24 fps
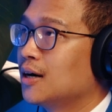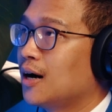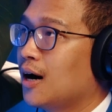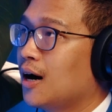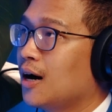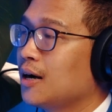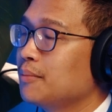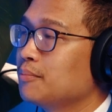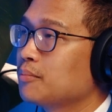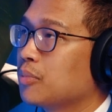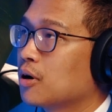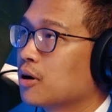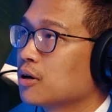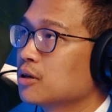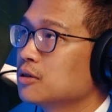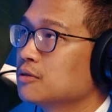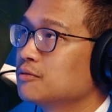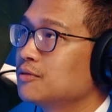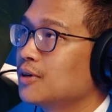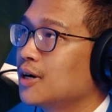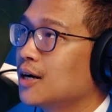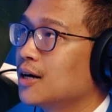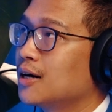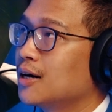I'm part
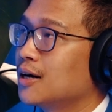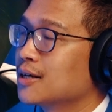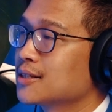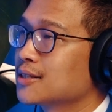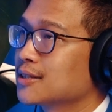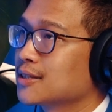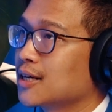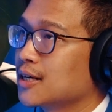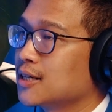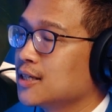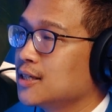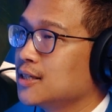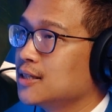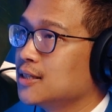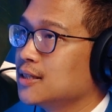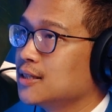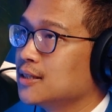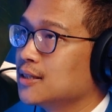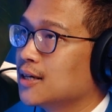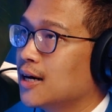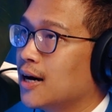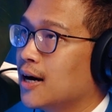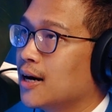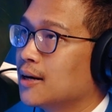of a
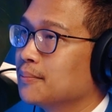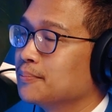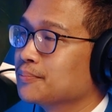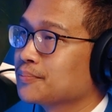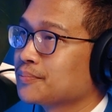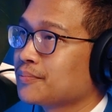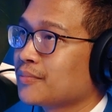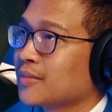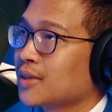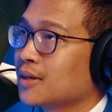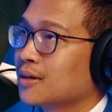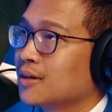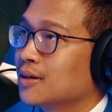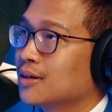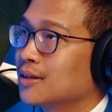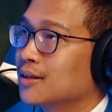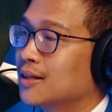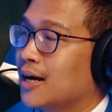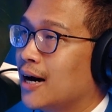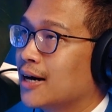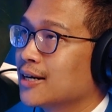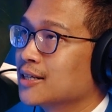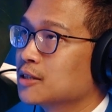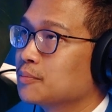study
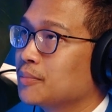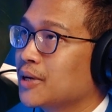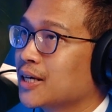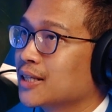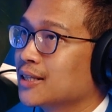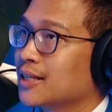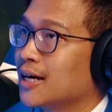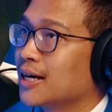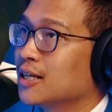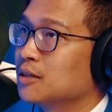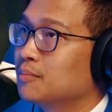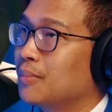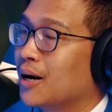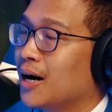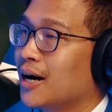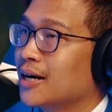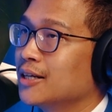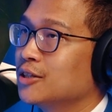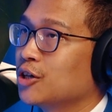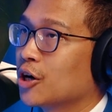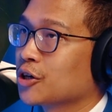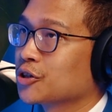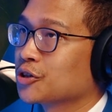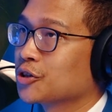that is being led
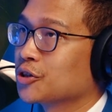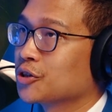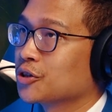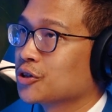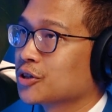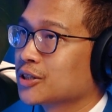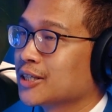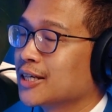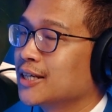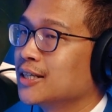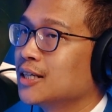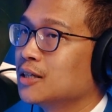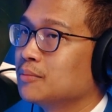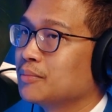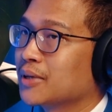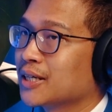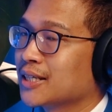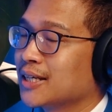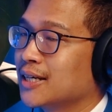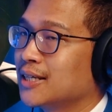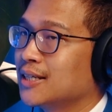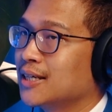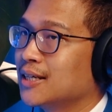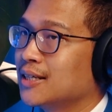by Dr. Kinnan
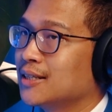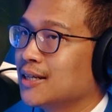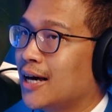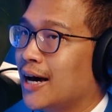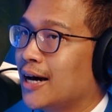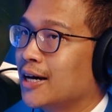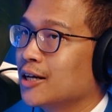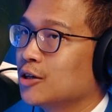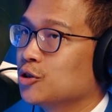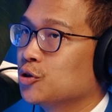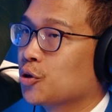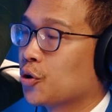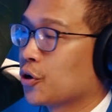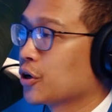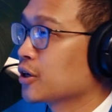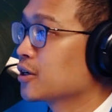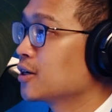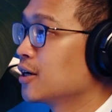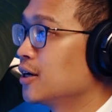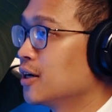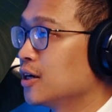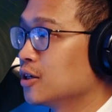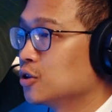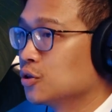McKinnon at
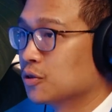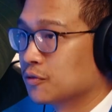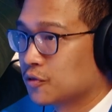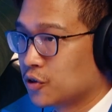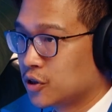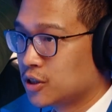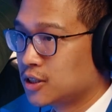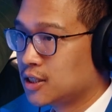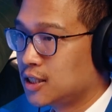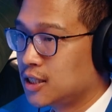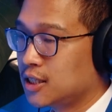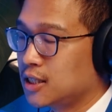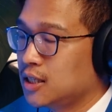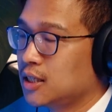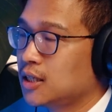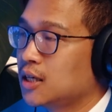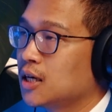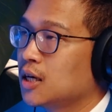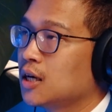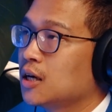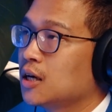York University.